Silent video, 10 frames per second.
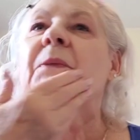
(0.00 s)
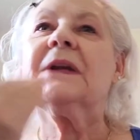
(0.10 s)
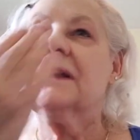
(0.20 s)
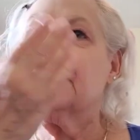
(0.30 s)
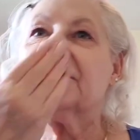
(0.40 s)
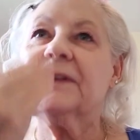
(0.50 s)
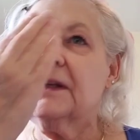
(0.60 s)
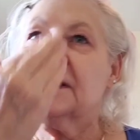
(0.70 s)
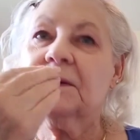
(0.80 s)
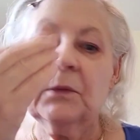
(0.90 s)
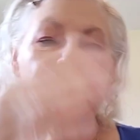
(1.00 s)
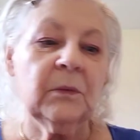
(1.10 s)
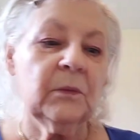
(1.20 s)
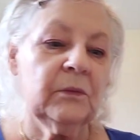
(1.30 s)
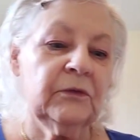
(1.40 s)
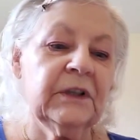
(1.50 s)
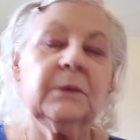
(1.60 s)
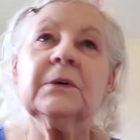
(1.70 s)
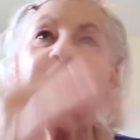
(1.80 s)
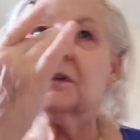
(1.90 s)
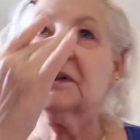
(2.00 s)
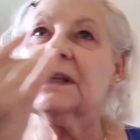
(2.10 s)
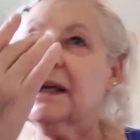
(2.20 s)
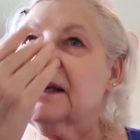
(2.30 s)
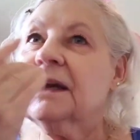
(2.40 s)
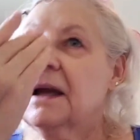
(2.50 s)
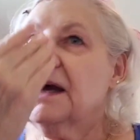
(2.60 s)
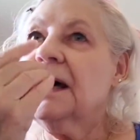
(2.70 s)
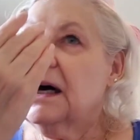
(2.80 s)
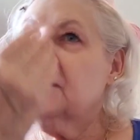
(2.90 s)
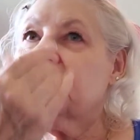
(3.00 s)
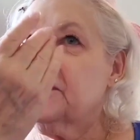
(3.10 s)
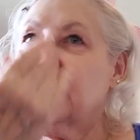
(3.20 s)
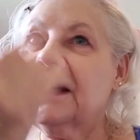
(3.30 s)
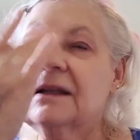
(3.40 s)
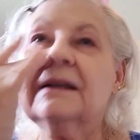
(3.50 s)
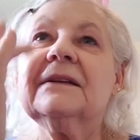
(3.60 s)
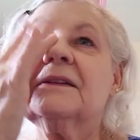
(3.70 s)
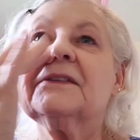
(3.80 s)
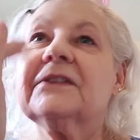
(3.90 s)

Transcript: we can see what it really would look like outside in the